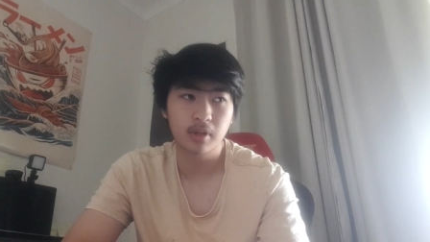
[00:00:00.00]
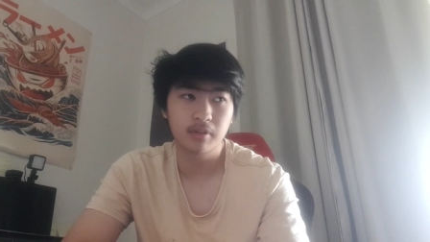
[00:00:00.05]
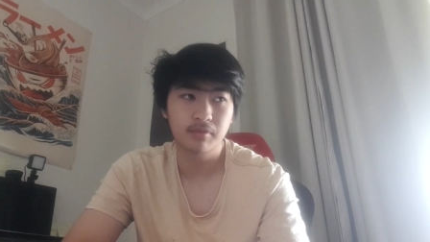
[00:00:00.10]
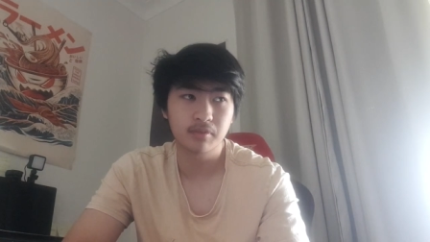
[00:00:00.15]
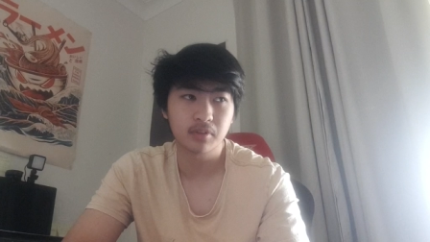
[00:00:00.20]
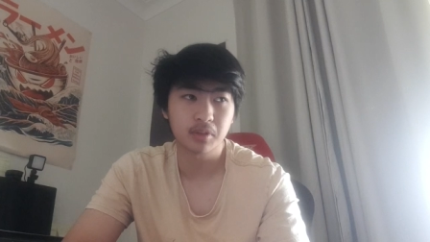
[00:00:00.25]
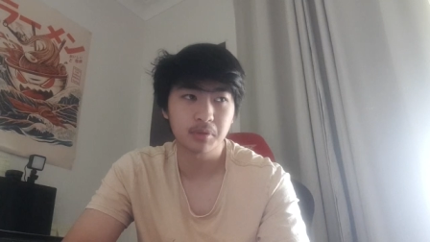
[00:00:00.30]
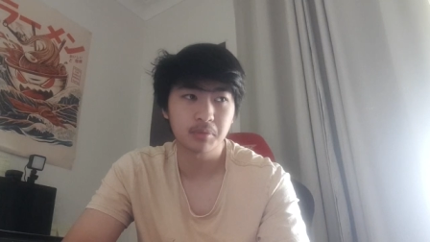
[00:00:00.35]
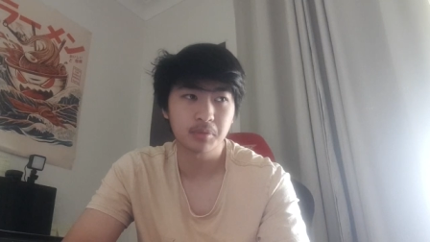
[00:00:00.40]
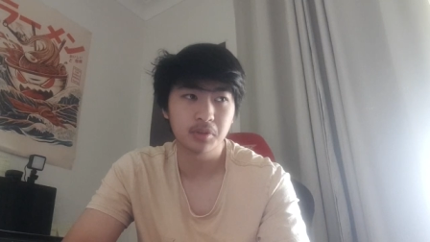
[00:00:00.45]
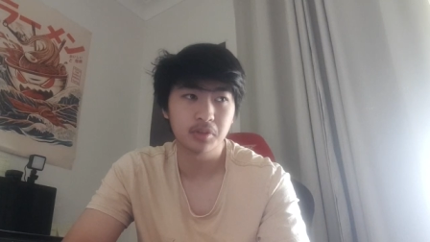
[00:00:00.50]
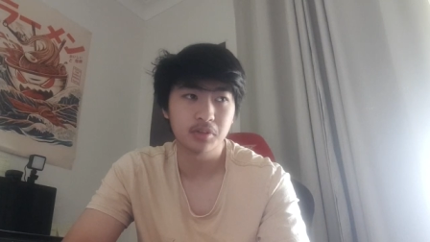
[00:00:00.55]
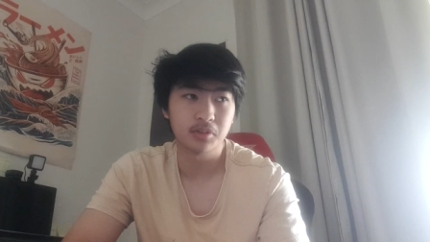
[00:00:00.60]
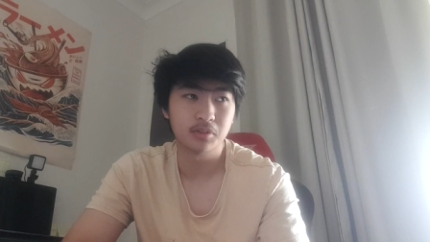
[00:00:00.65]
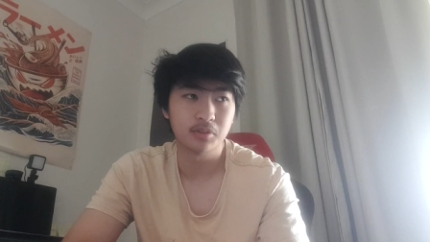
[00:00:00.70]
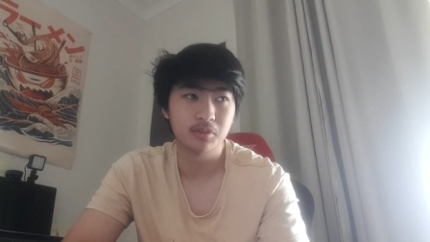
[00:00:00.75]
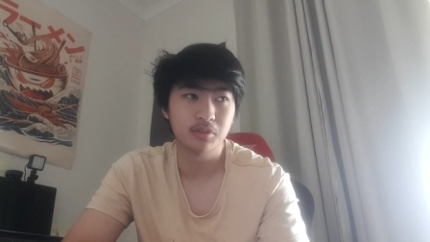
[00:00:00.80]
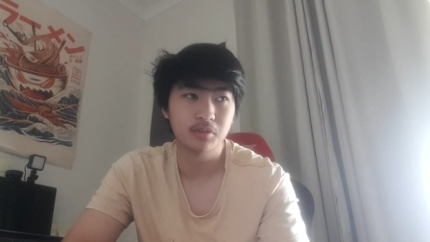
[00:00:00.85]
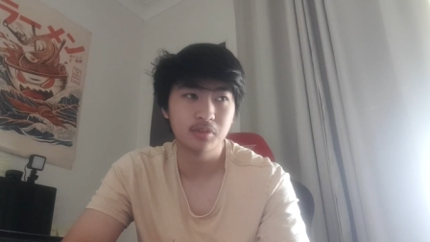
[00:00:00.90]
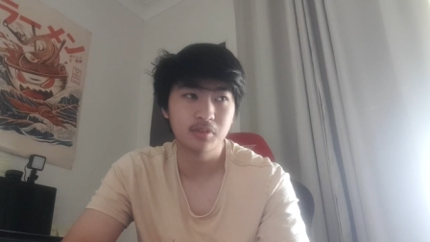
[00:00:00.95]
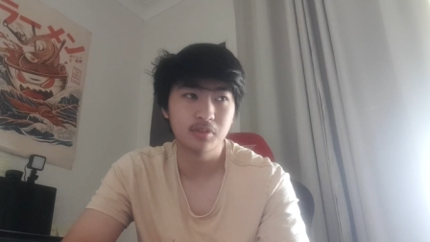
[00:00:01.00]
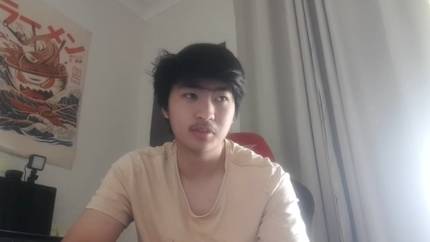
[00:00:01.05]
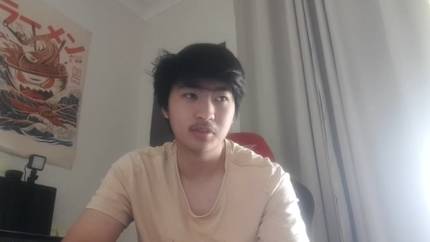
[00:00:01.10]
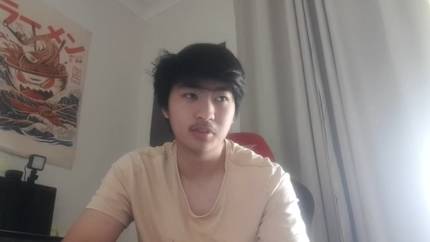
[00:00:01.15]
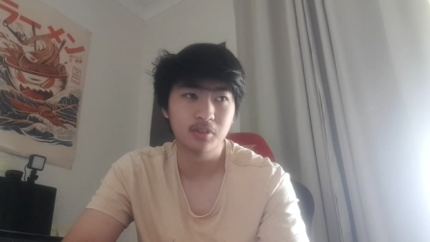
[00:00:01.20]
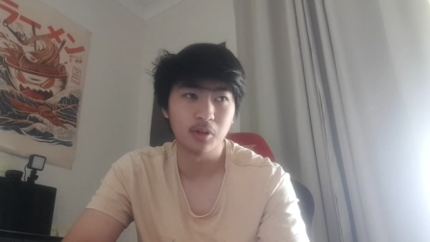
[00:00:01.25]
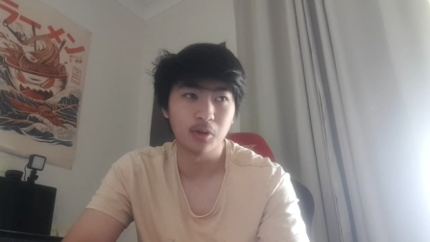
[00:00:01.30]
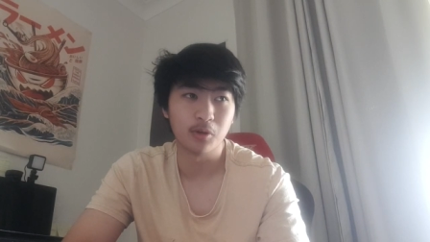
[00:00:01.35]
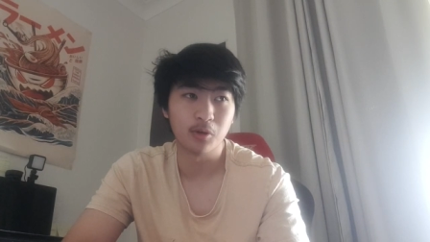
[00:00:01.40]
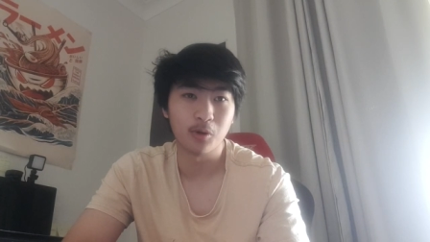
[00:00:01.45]
I think I'm gonna
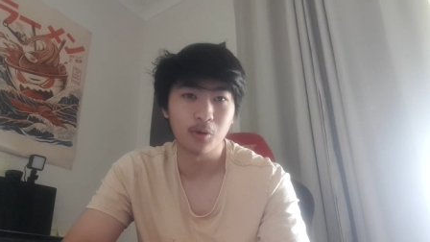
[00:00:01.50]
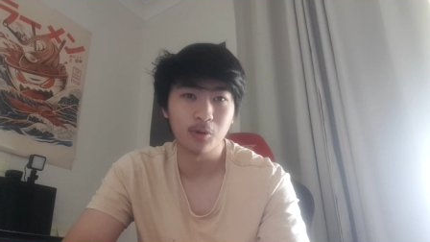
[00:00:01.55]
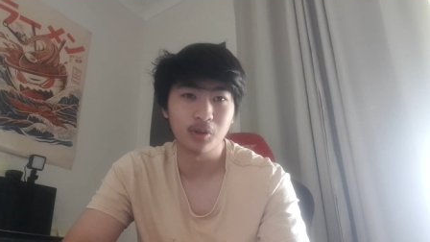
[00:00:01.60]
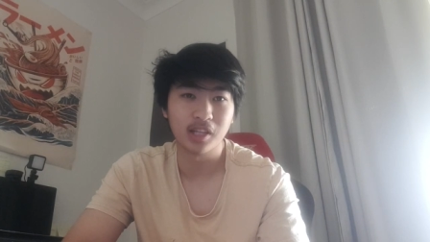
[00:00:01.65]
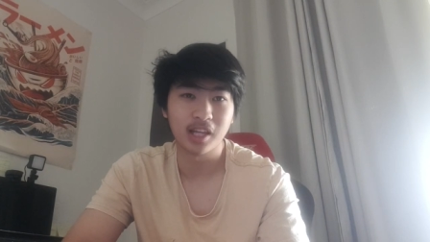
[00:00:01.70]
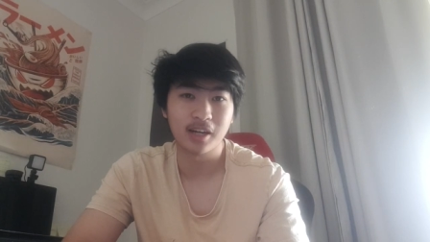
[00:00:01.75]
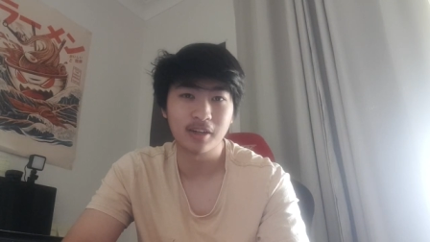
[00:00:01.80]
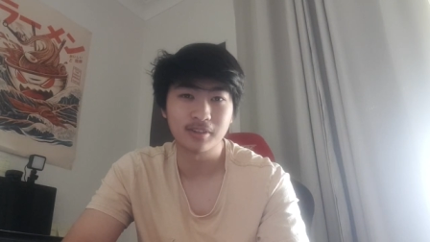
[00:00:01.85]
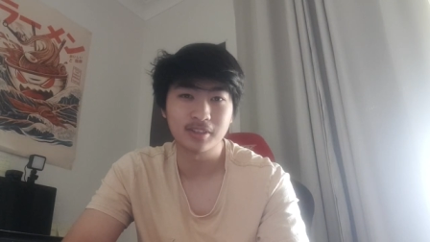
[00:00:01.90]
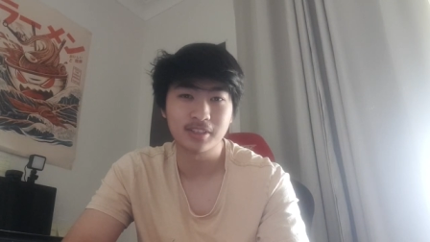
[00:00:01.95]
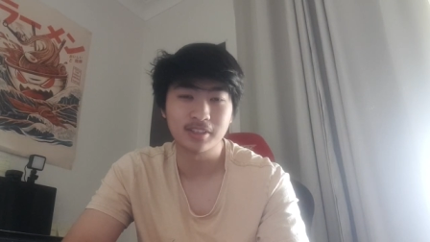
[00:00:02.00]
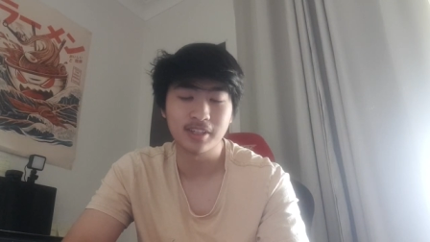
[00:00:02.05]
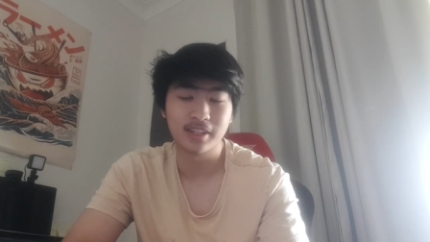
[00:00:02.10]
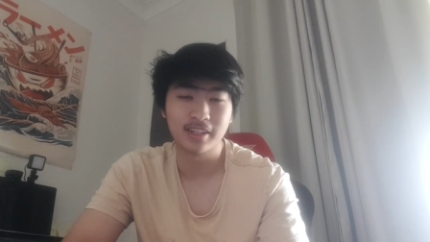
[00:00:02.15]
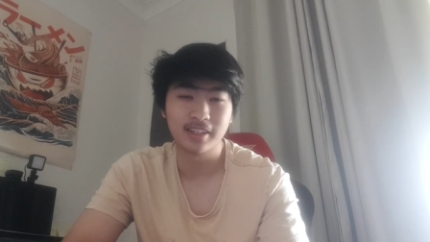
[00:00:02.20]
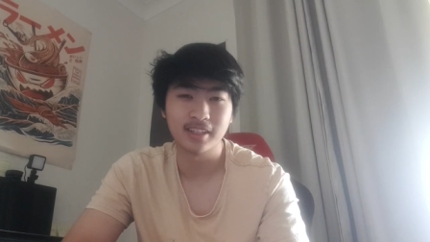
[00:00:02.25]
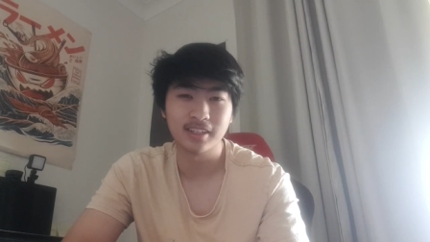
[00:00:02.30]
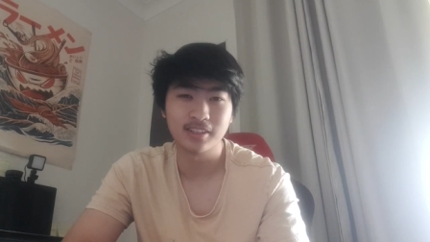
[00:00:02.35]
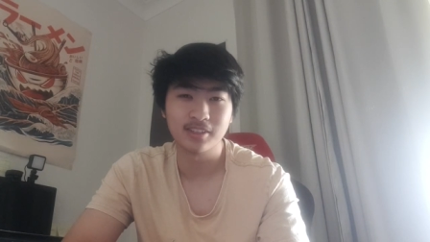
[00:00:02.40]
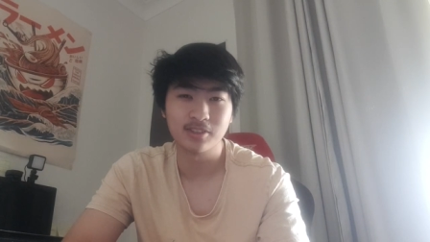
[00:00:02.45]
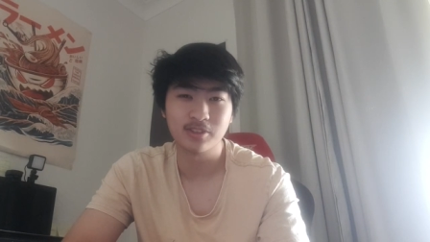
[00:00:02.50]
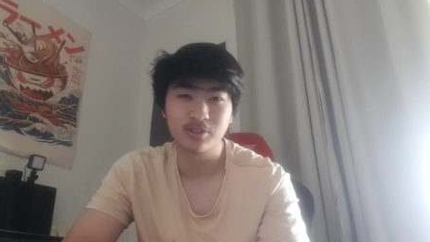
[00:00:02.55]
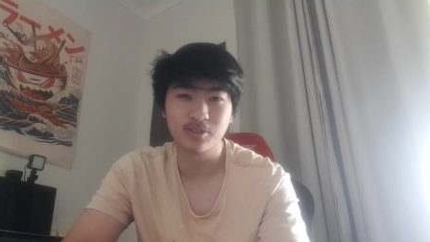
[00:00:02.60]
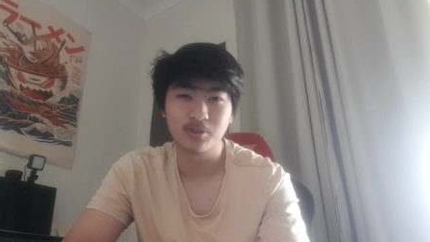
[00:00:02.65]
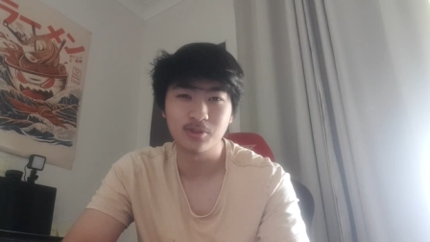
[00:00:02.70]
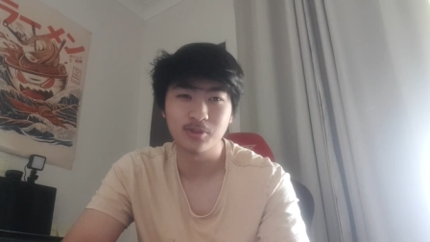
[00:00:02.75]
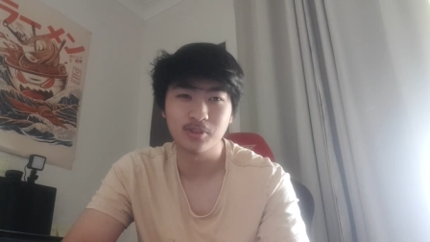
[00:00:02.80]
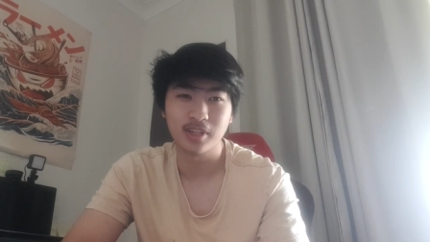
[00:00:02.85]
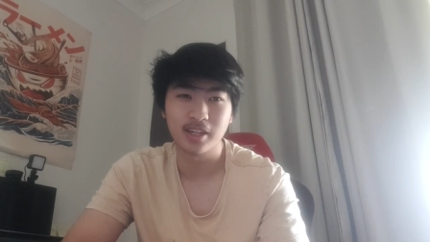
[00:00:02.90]
go all out today and just do